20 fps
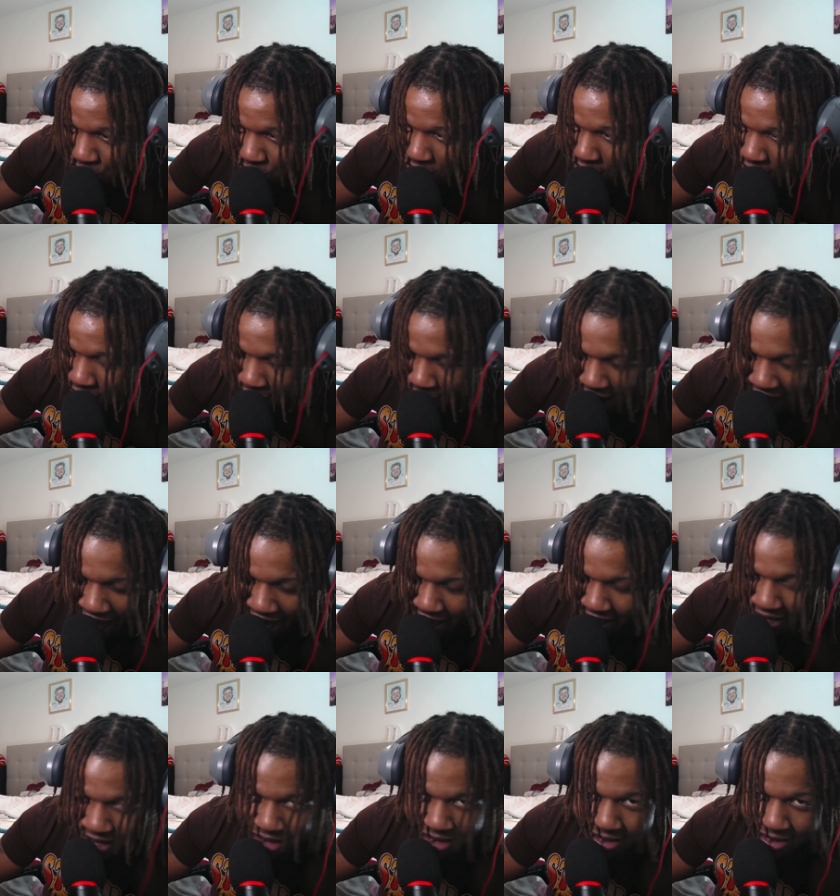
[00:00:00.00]
y'all out
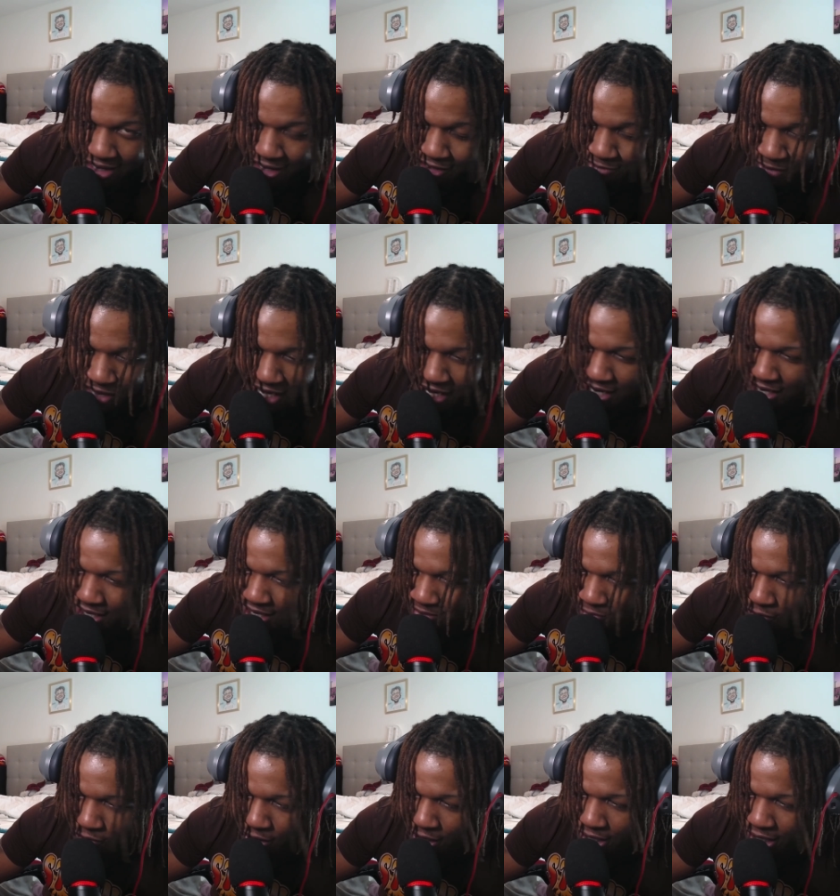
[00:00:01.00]
of here immediately,
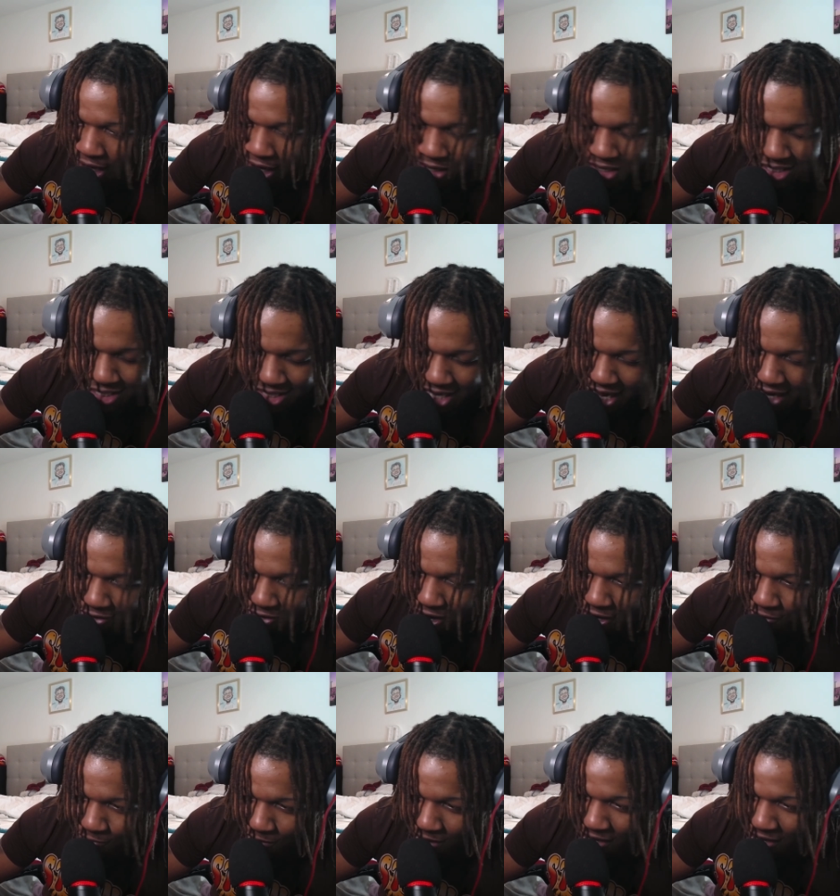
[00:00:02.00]
boy. Y'all is not cracking." My-